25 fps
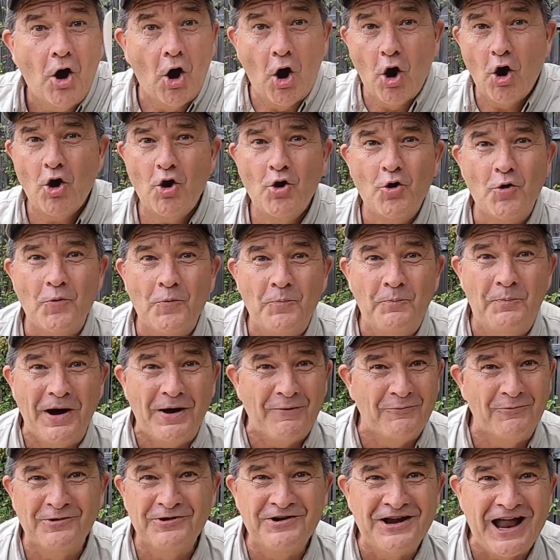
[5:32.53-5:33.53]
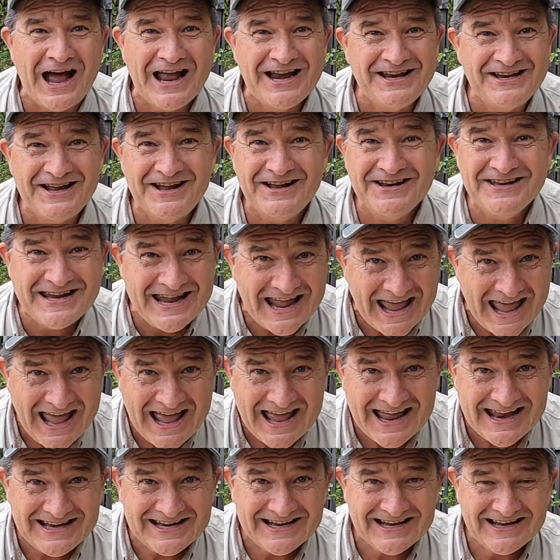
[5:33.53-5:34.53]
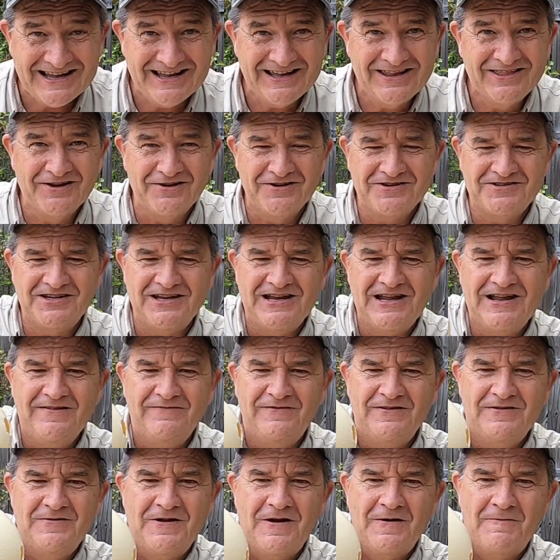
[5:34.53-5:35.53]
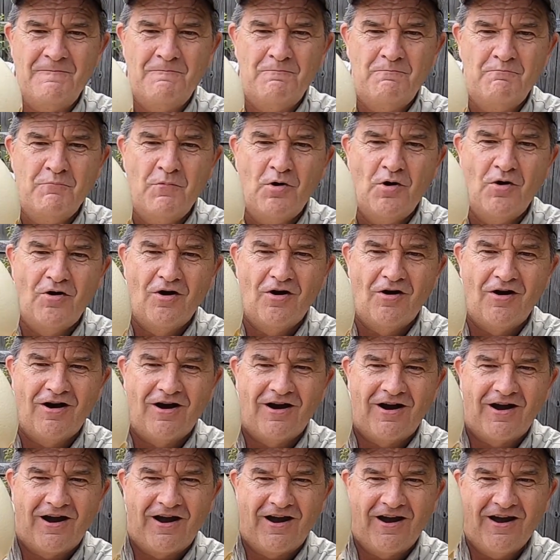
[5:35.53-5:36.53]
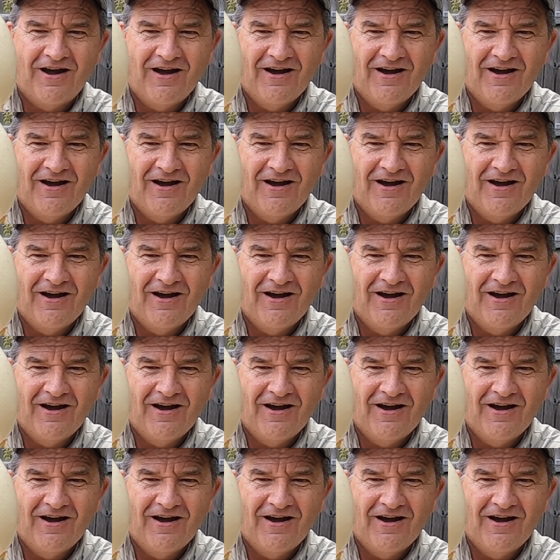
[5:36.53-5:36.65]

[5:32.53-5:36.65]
Oh, but we're not done yet. There's even more